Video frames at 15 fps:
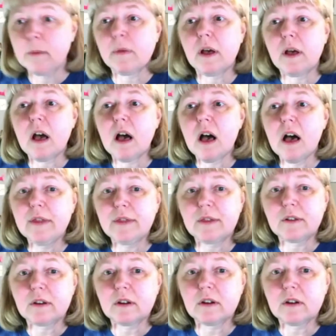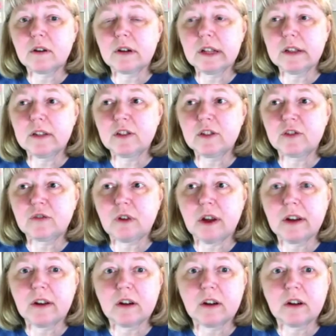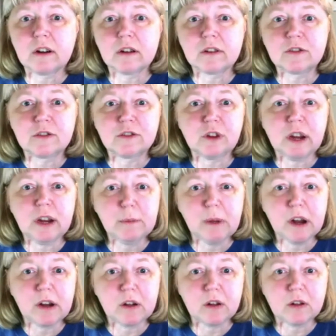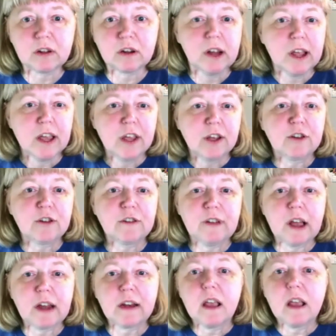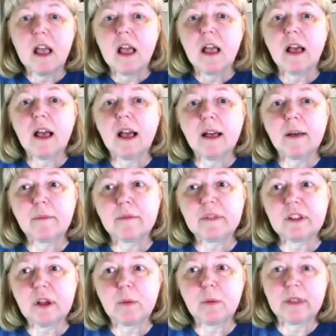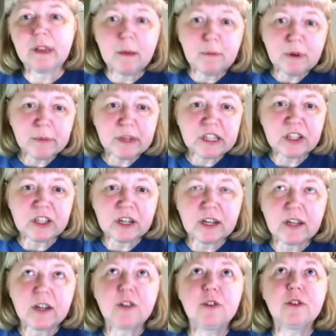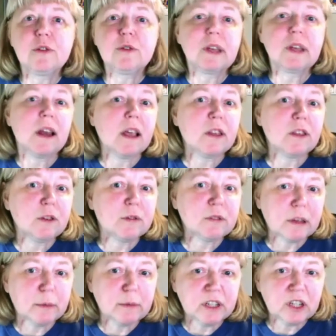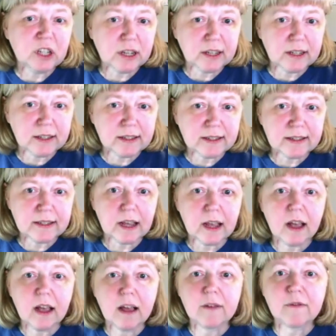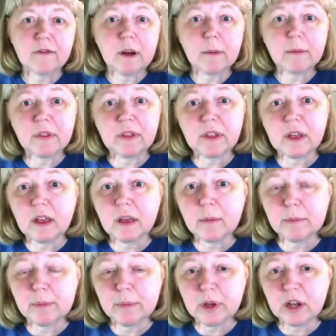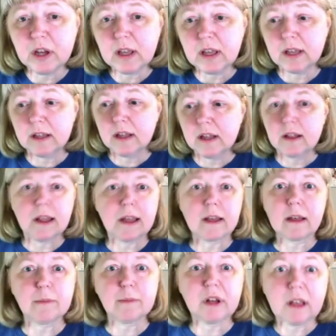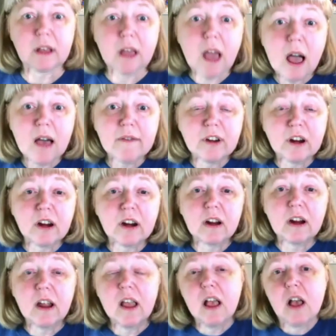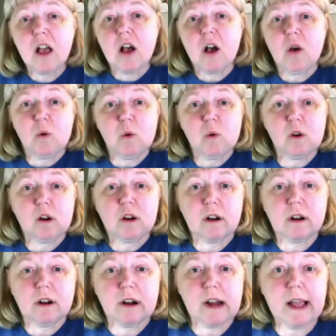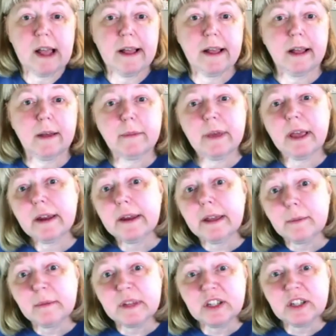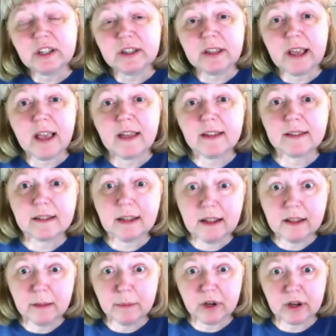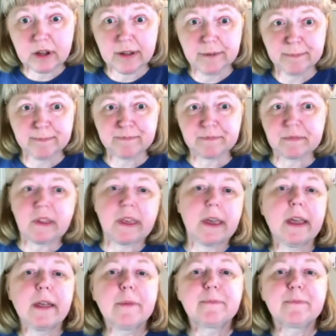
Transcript: author, illustrator, trademark holder, you're fine. So without permission, you cannot use images from the book, like a book cover or an image that is in the book. Okay.